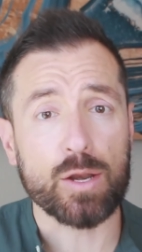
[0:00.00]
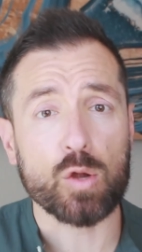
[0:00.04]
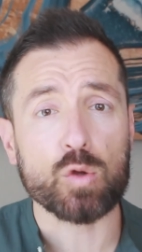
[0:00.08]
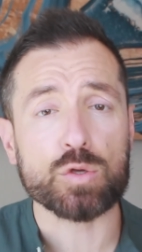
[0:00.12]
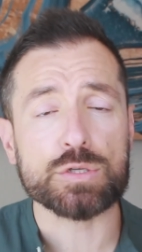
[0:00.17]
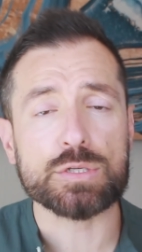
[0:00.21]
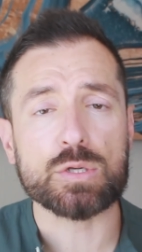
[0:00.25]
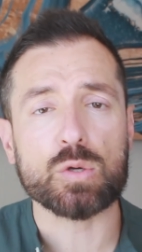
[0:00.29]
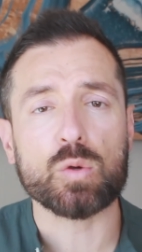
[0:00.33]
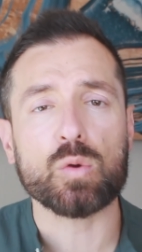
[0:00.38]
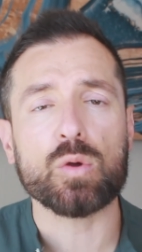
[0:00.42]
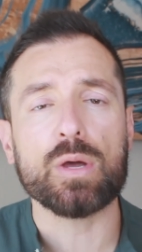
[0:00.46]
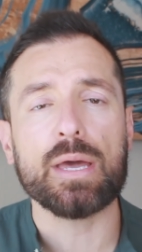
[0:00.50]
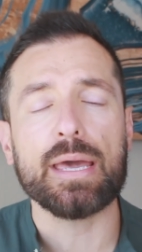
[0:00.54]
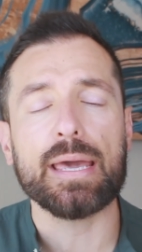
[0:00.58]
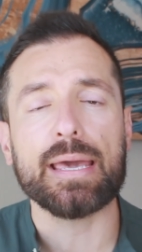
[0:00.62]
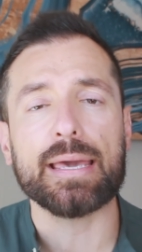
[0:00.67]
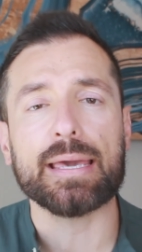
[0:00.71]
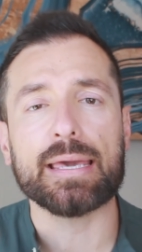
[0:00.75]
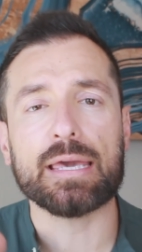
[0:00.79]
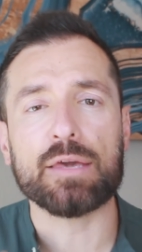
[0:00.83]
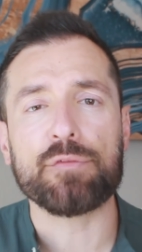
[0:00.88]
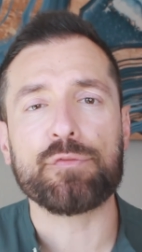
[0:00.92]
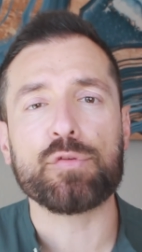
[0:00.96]
And also,
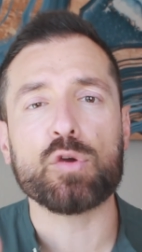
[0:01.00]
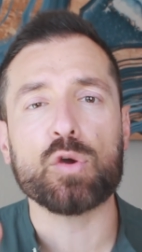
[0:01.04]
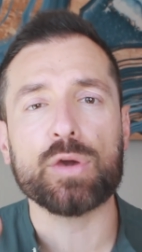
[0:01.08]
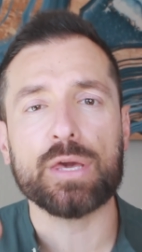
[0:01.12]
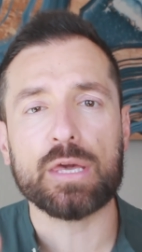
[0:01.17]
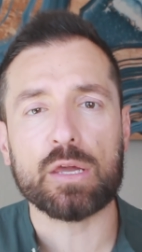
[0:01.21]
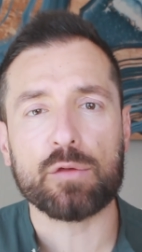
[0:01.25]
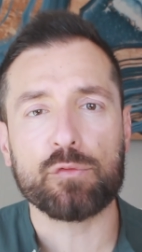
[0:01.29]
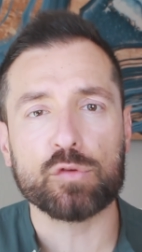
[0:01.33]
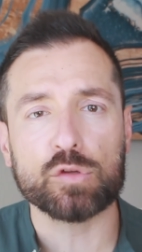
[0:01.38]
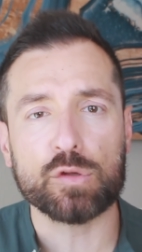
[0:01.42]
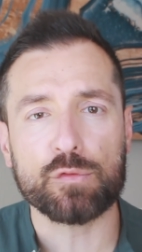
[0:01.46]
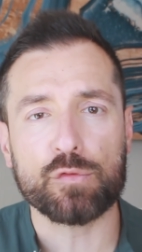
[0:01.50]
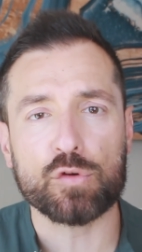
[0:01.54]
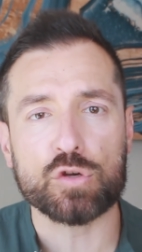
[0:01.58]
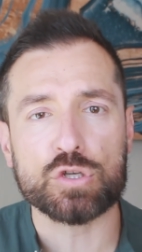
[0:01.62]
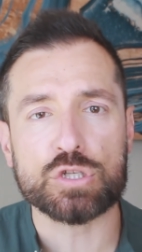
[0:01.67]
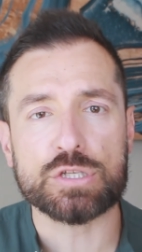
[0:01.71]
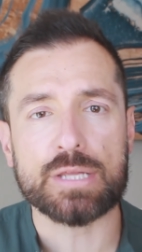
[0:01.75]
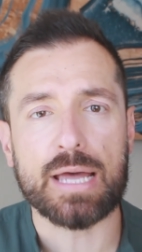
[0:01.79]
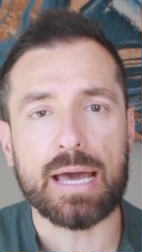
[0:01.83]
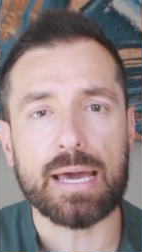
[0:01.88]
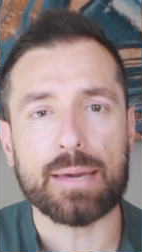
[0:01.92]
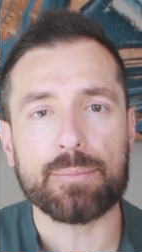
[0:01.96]
if you're here for the
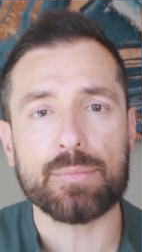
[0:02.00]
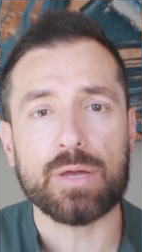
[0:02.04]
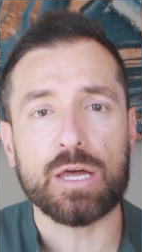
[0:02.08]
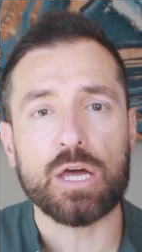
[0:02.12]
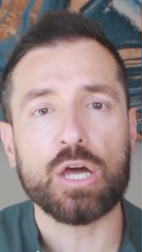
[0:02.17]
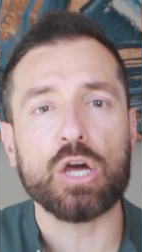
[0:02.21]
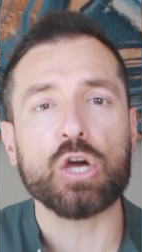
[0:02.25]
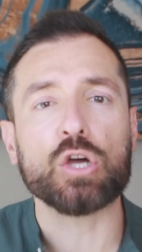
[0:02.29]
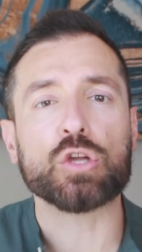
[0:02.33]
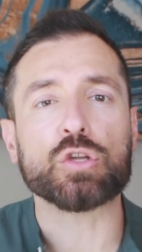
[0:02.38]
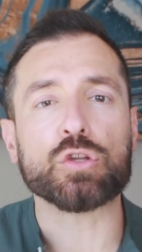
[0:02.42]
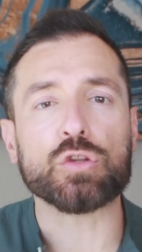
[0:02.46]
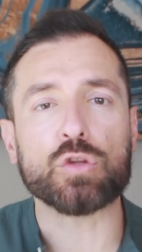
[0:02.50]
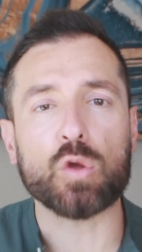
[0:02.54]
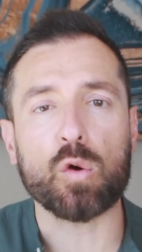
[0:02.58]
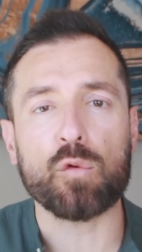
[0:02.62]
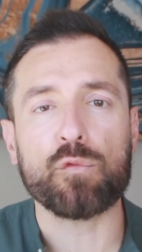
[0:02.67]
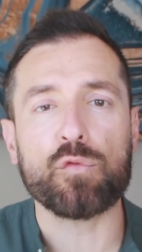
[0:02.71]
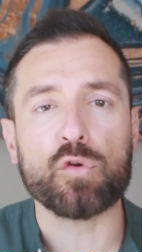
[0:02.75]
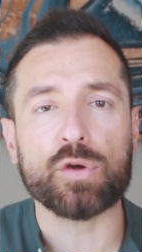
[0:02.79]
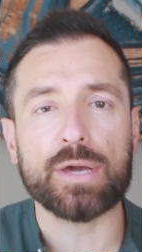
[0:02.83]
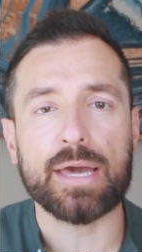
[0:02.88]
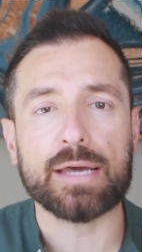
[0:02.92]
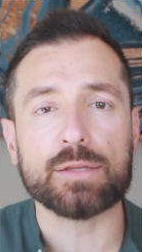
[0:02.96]
first time,
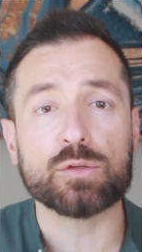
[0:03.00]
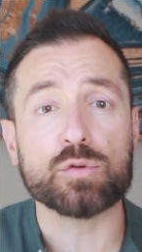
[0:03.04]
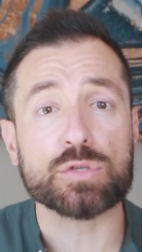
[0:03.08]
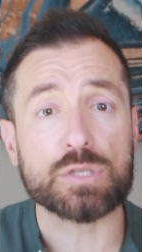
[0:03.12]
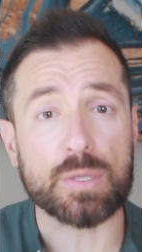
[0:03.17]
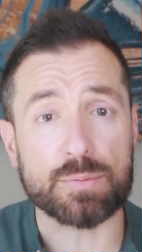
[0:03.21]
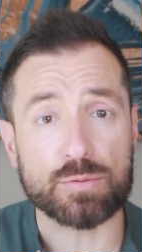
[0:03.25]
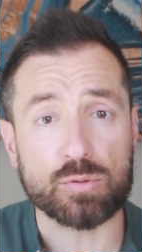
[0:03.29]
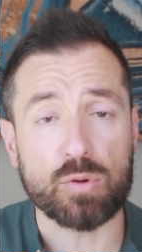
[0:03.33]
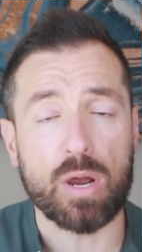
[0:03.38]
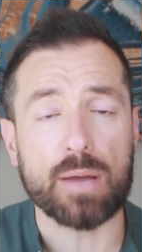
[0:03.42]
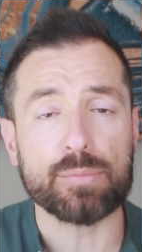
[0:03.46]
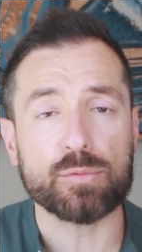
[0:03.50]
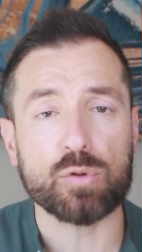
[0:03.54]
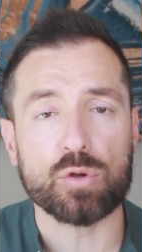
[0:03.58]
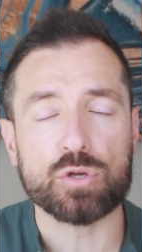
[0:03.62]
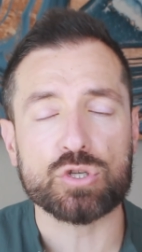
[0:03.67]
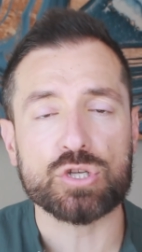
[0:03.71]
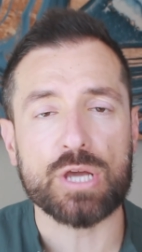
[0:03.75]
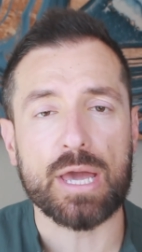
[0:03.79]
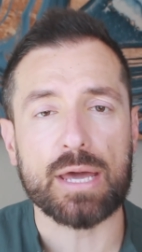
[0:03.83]
don't forget to subscribe to our